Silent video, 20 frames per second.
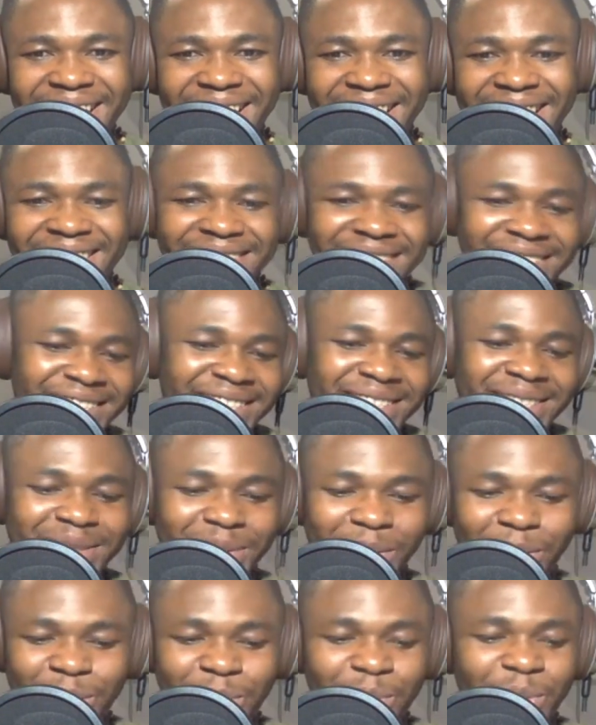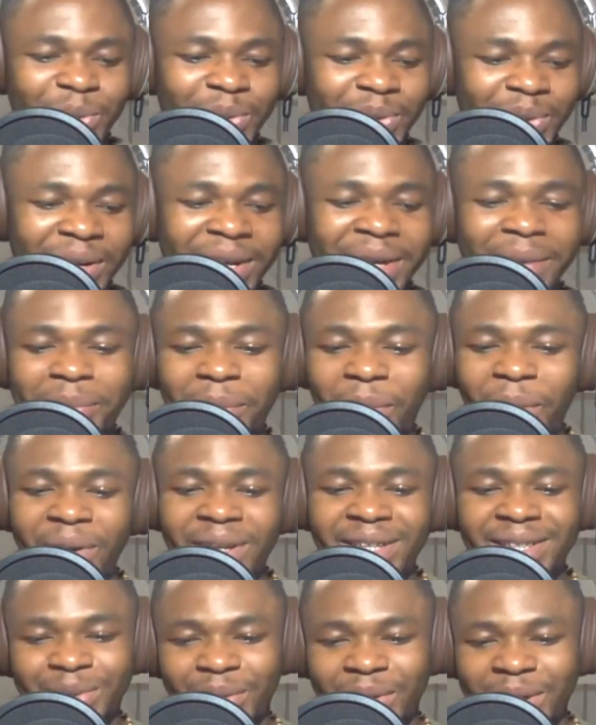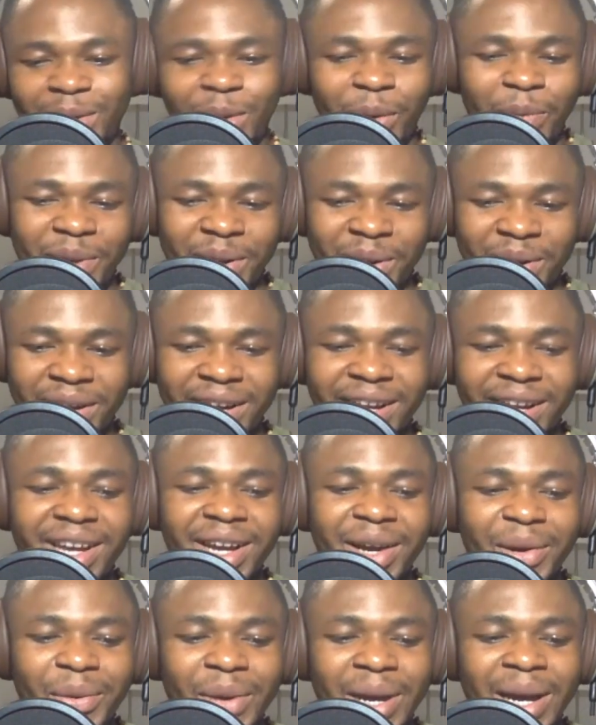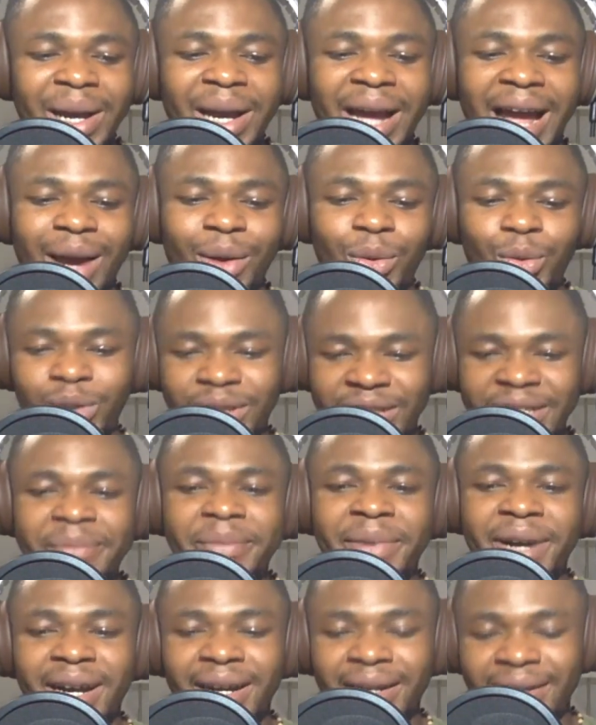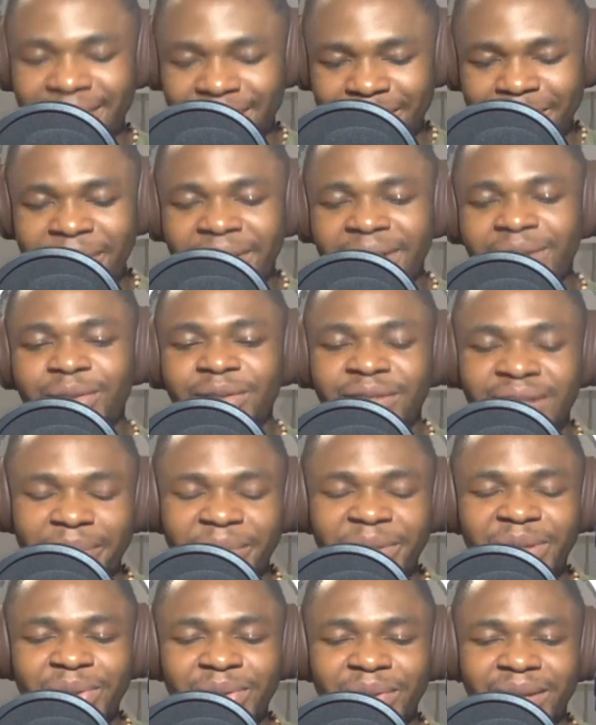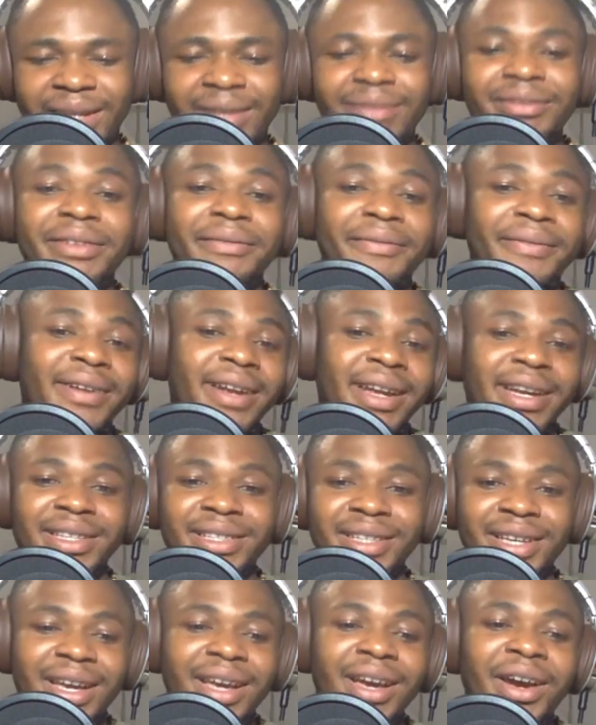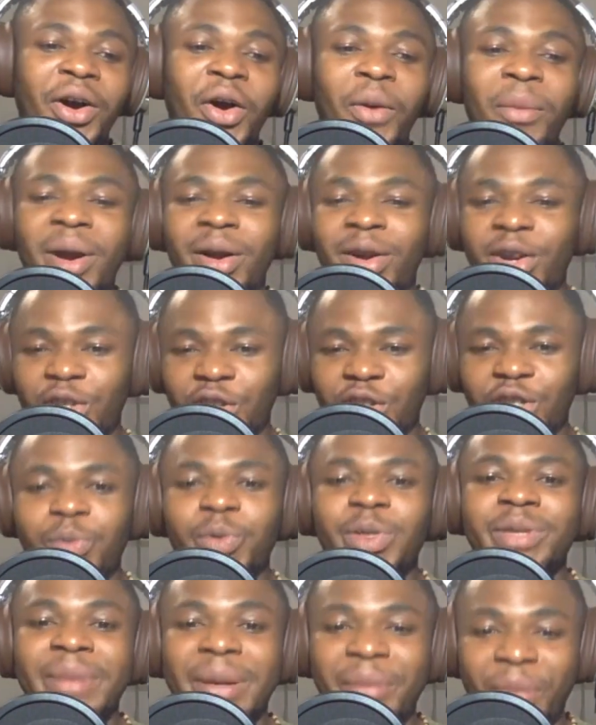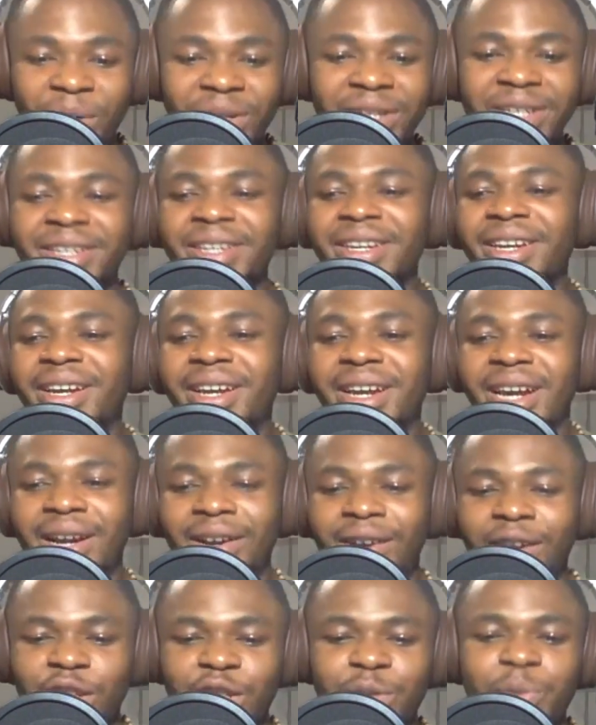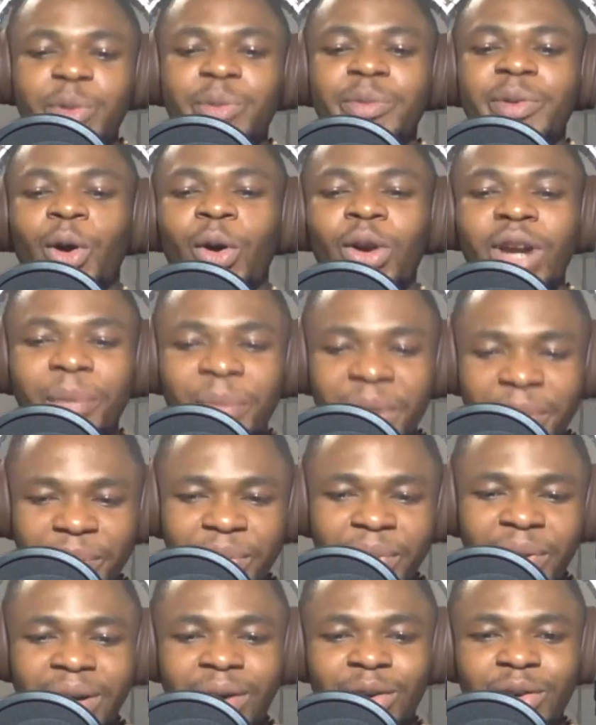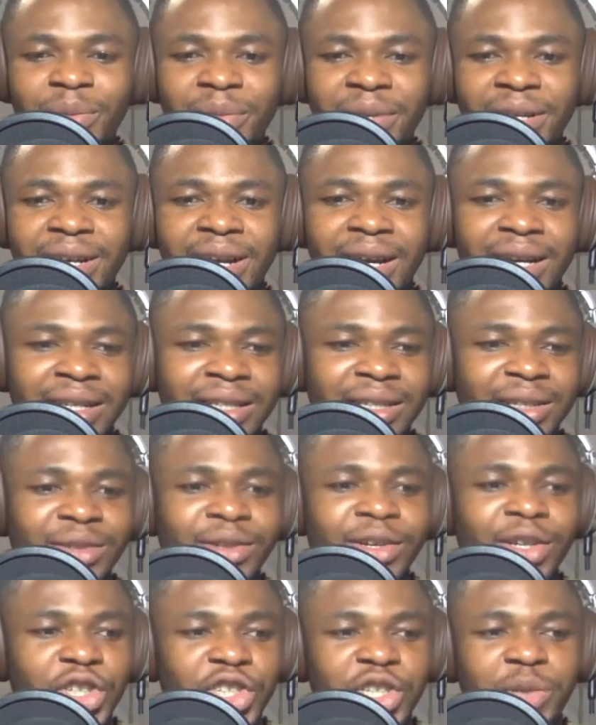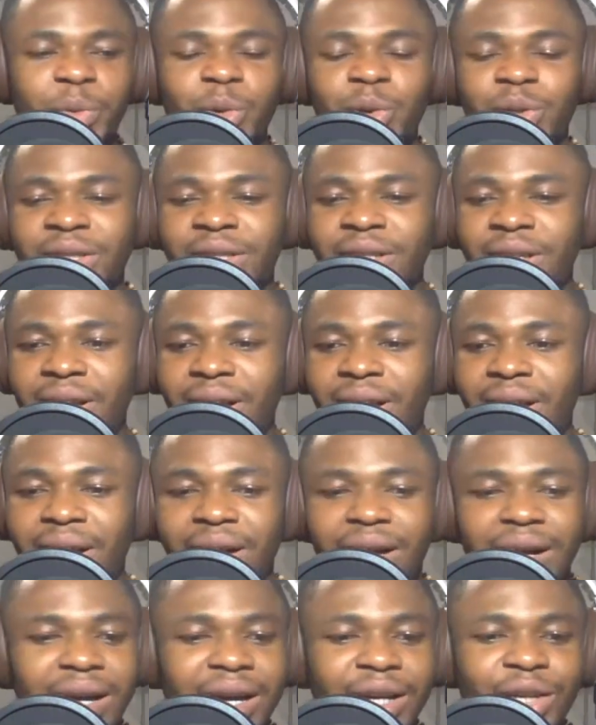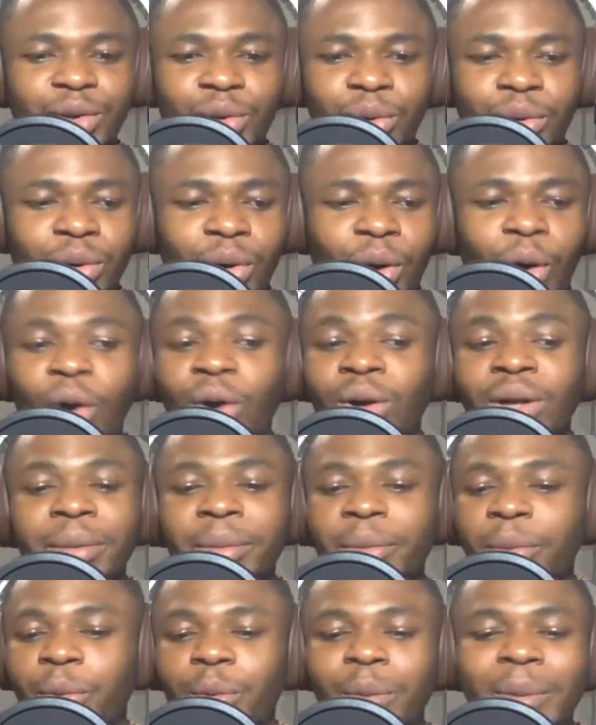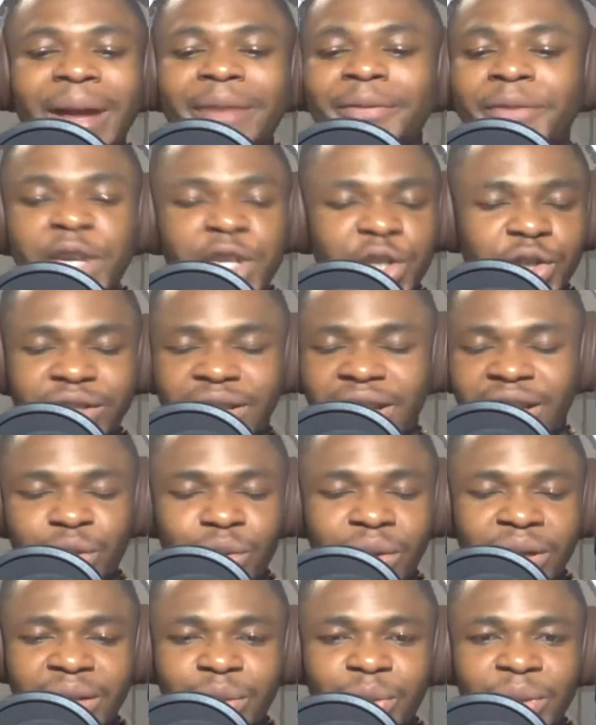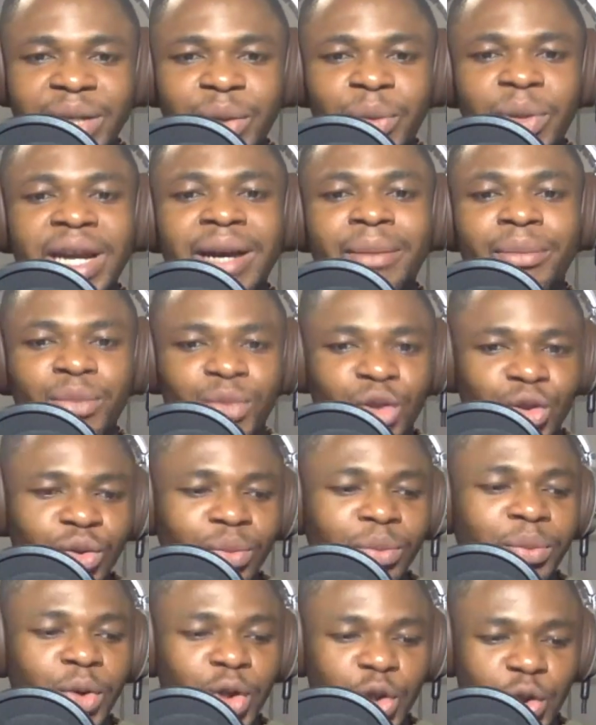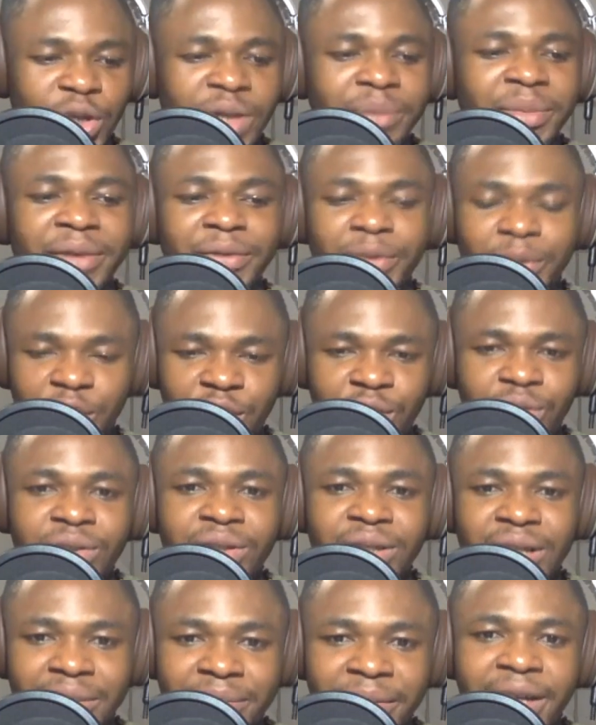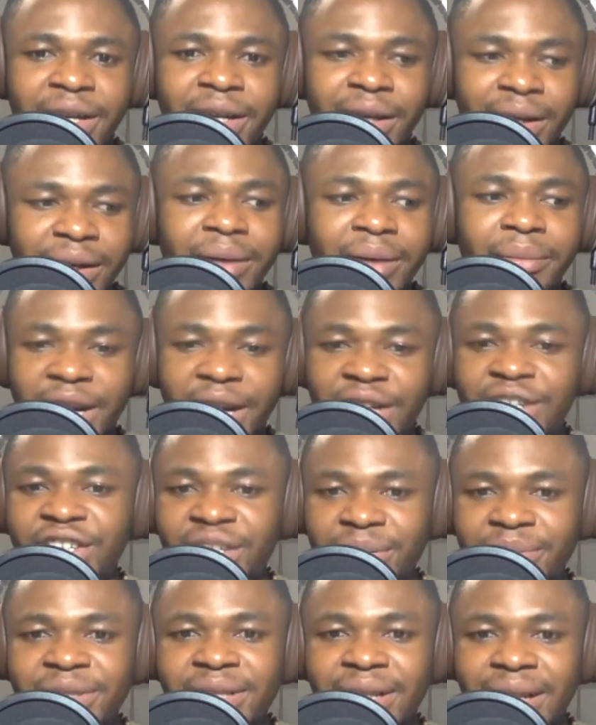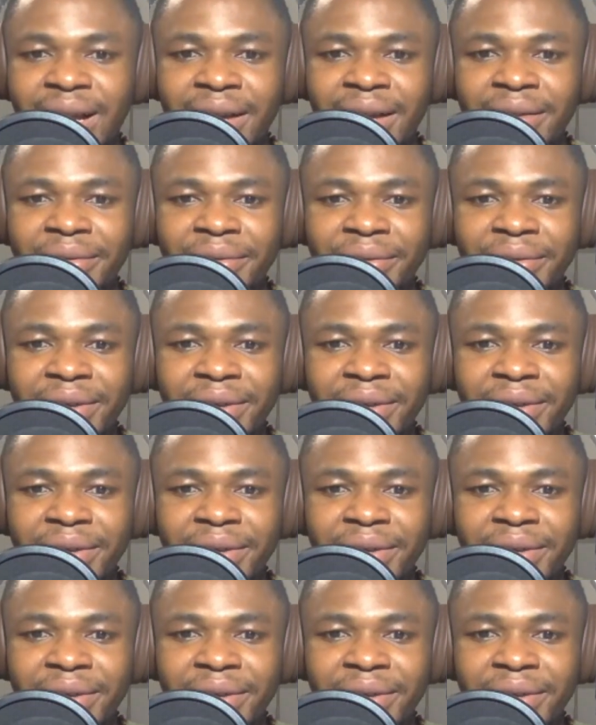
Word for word: And this is also a point or a topic where I will sit back, listen back to this episode and reflect on my relationship with my money, relationship with other people around me, and relationship with, you know, all my visions actually, with the way I'm, you know, pursuing my visions and my my dreams in life.